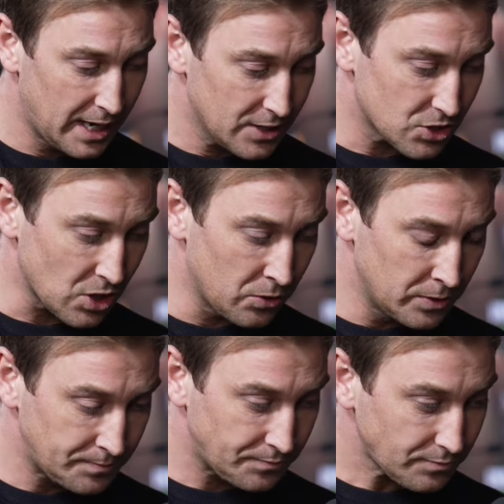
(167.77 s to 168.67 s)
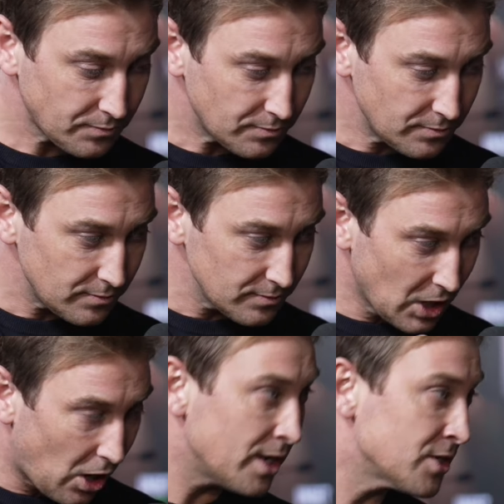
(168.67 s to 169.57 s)
So
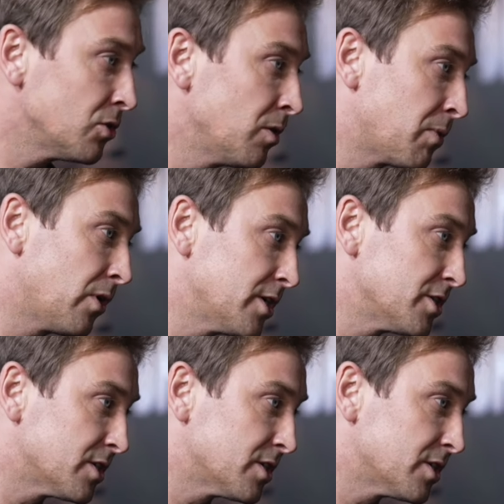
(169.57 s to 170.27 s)
eyes on the prize